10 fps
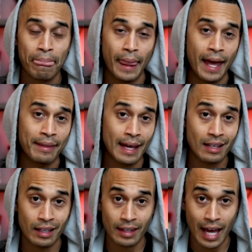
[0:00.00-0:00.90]
and they
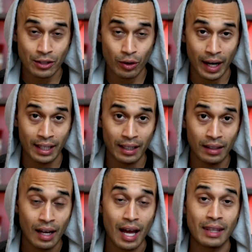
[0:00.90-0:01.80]
get that training,
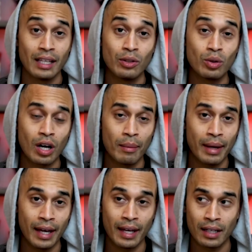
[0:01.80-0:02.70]
and then you come
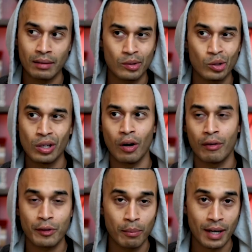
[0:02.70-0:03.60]
in, a
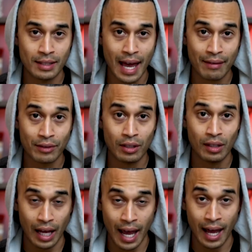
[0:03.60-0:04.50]
few months after,
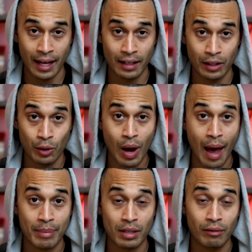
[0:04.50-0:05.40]
and you
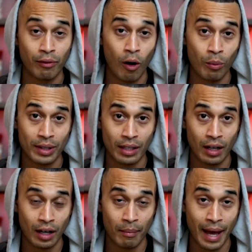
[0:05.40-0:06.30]
happen to fall within
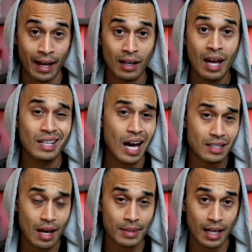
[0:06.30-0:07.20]
their command, 9
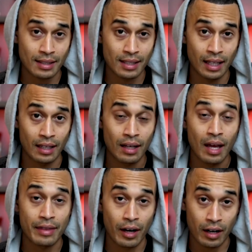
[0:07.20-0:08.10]
times out of 10,
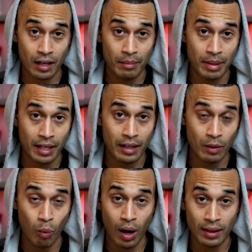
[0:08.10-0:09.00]
they're gonna be the
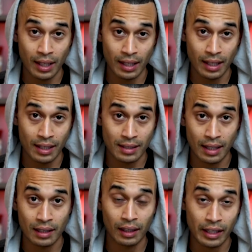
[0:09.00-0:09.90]
one that is
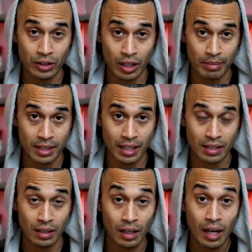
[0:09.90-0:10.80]
in the leadership
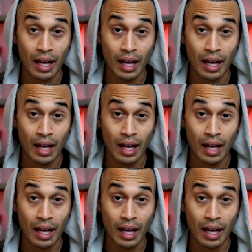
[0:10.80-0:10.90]
position.